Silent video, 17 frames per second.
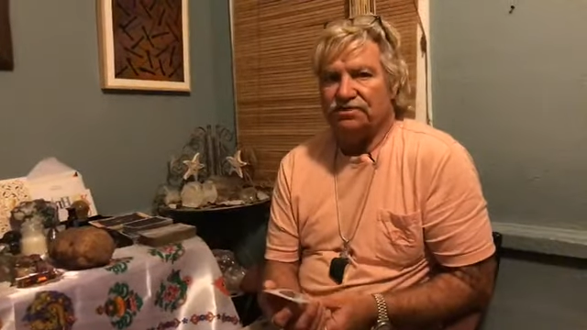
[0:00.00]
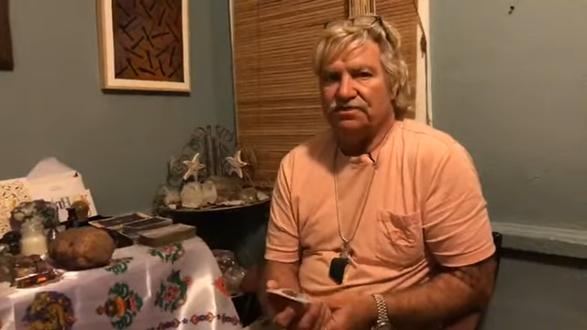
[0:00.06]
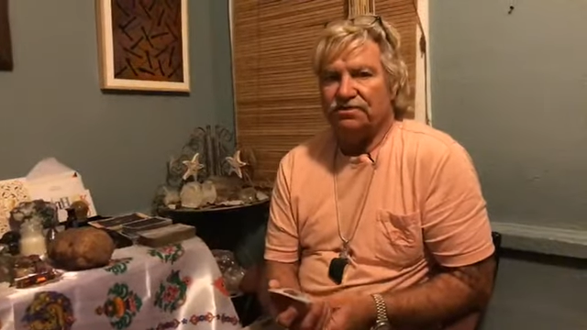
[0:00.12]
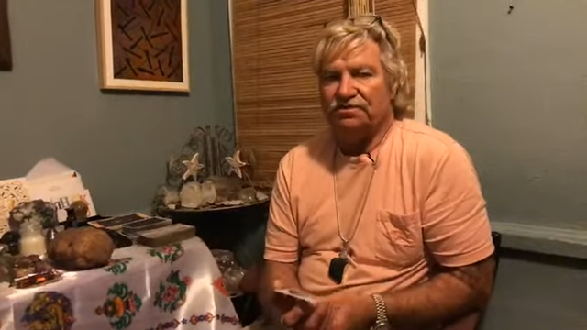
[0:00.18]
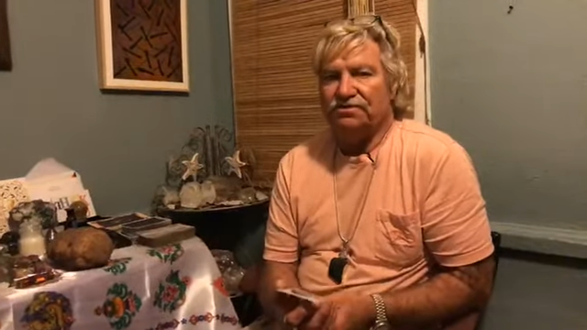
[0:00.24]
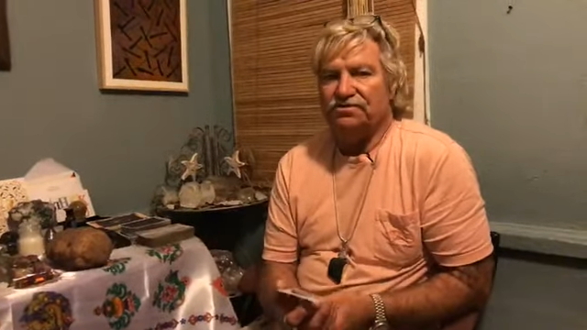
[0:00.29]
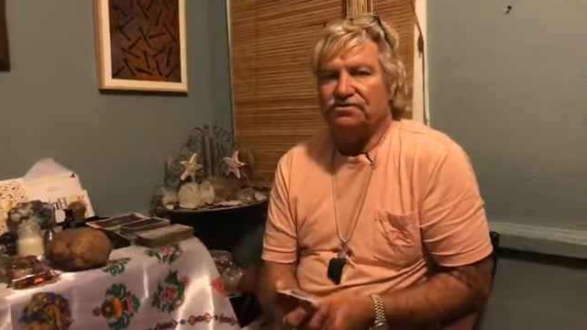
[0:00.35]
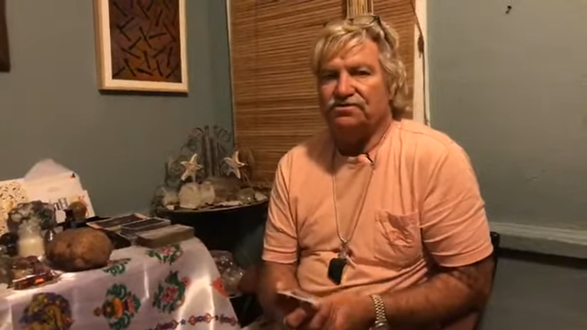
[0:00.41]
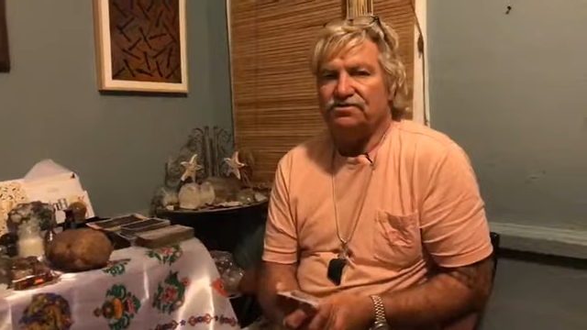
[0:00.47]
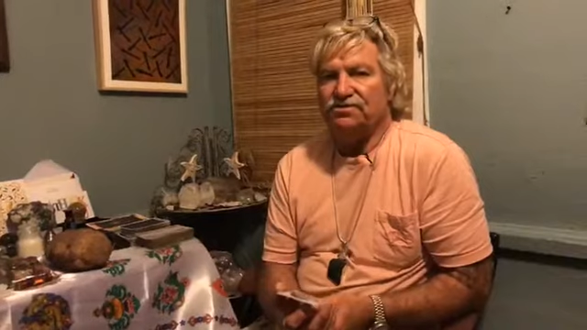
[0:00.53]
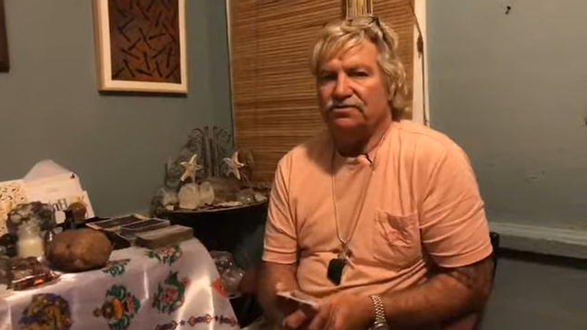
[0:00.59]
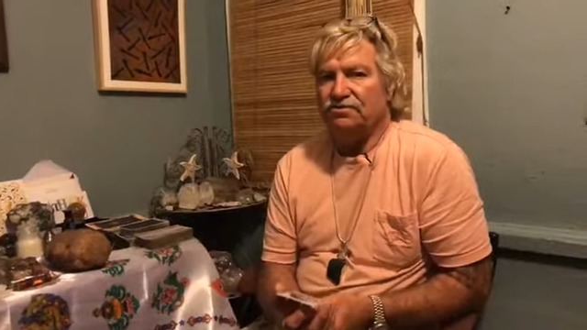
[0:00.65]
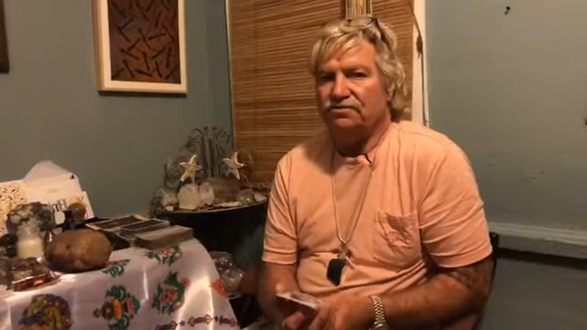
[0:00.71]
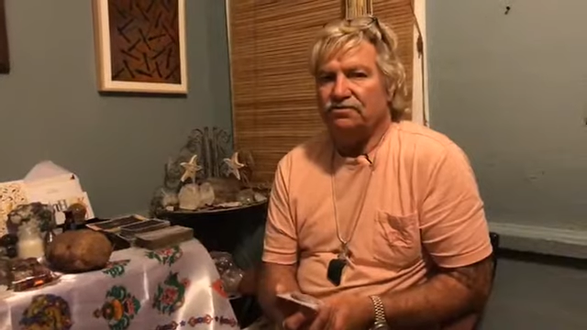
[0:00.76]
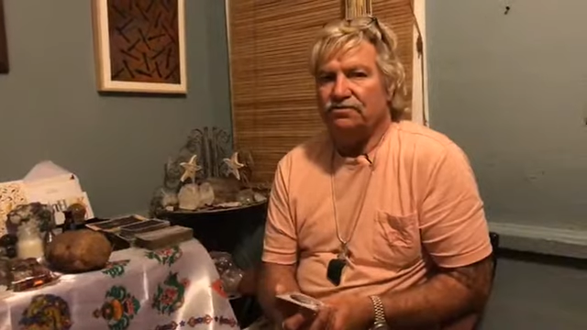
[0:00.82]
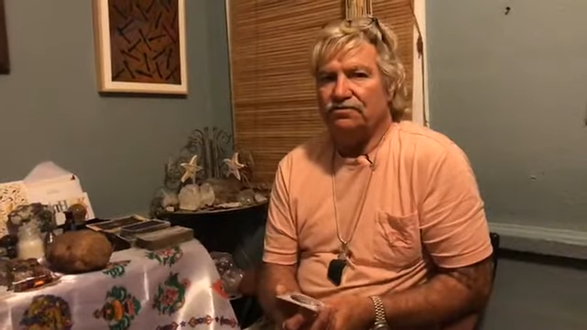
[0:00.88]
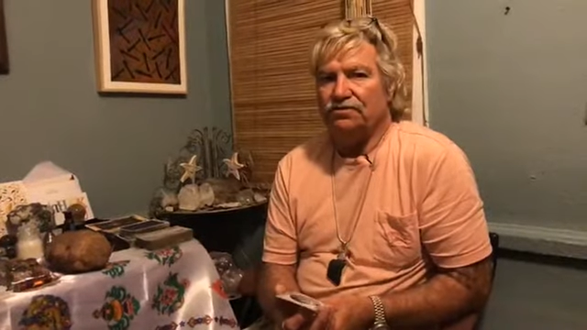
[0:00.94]
could see through
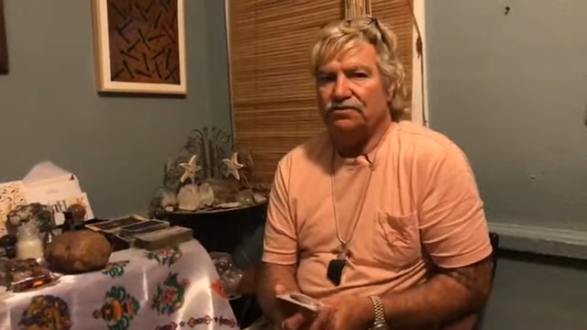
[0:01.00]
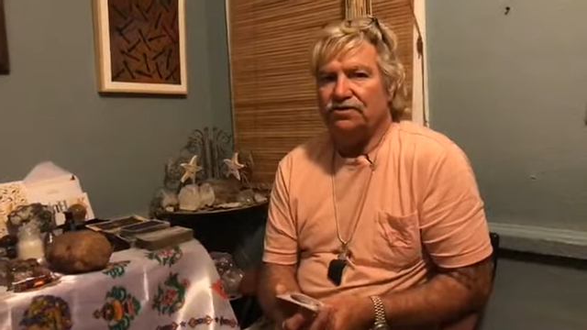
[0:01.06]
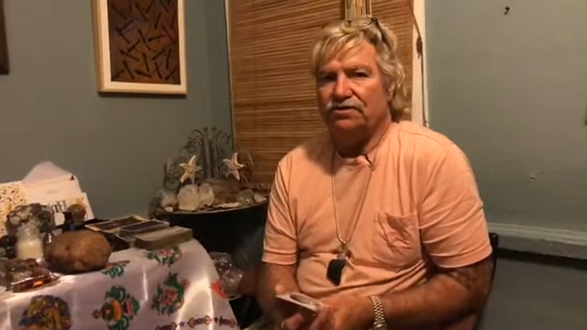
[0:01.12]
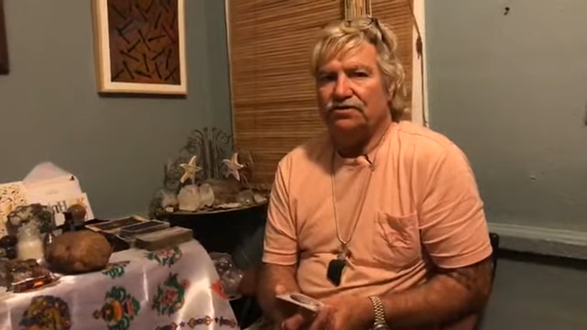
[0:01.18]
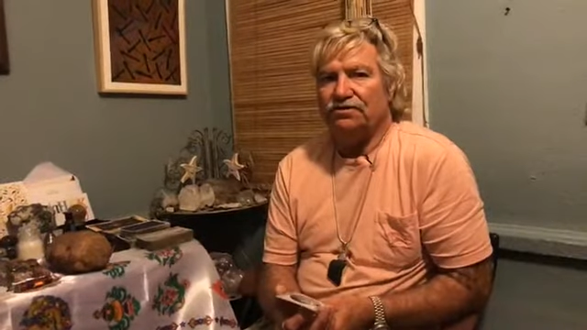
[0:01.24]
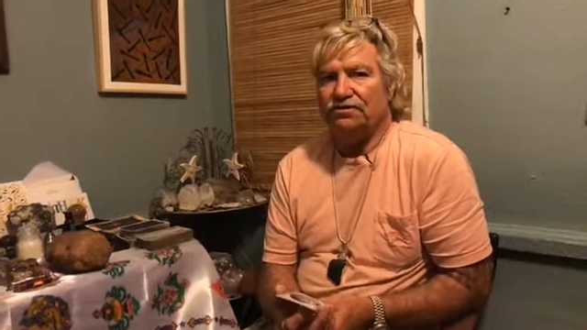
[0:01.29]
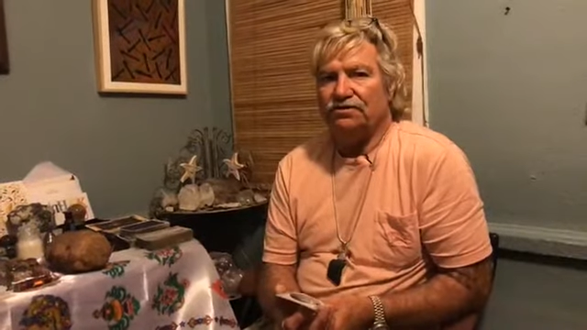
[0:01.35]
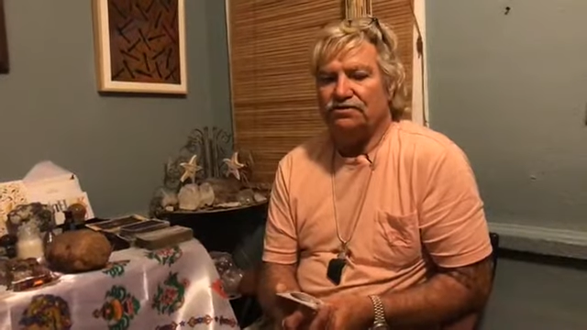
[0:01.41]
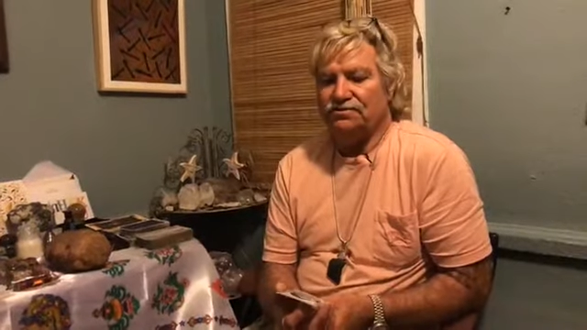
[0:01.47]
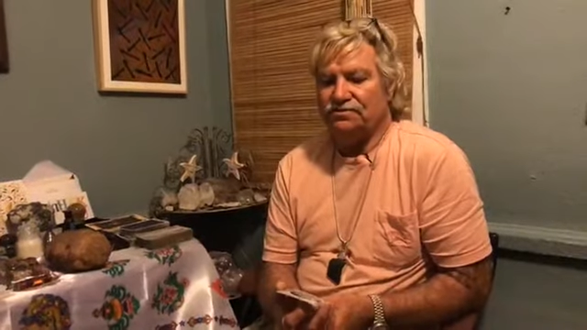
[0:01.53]
darkness,